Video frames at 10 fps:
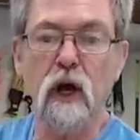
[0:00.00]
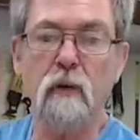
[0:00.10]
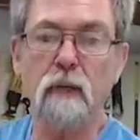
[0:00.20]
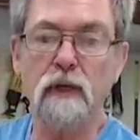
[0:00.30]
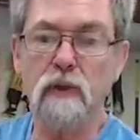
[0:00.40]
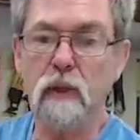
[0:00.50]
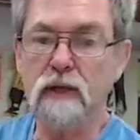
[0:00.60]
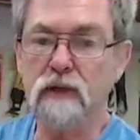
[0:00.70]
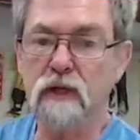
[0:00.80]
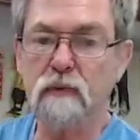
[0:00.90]
on my
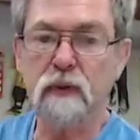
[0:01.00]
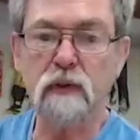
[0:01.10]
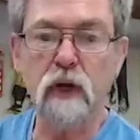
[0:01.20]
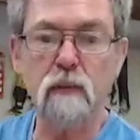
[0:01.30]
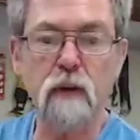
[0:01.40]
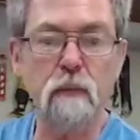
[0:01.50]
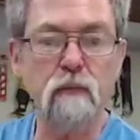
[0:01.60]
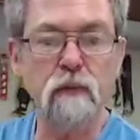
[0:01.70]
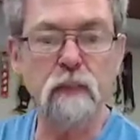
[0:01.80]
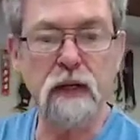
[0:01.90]
26, but no
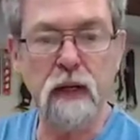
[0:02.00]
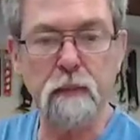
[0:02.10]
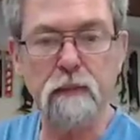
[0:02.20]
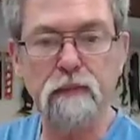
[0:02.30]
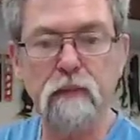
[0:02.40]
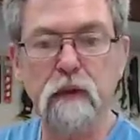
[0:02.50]
problem with pickup.